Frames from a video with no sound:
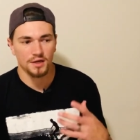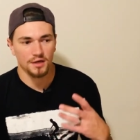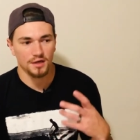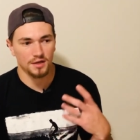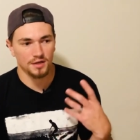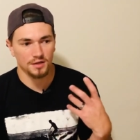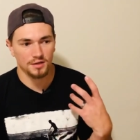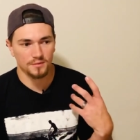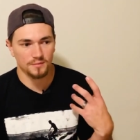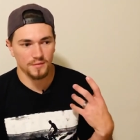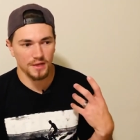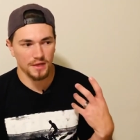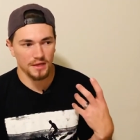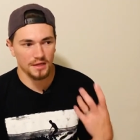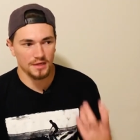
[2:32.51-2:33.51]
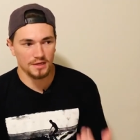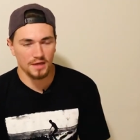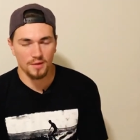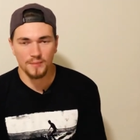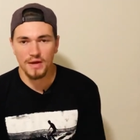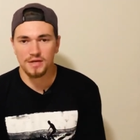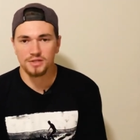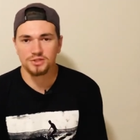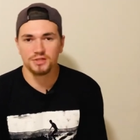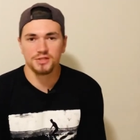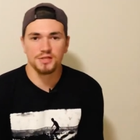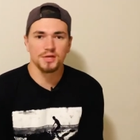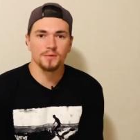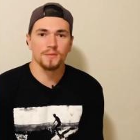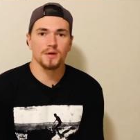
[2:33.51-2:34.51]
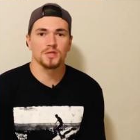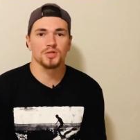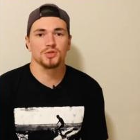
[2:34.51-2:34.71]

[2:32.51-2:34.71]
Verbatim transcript: Um, and I'm actually thinking about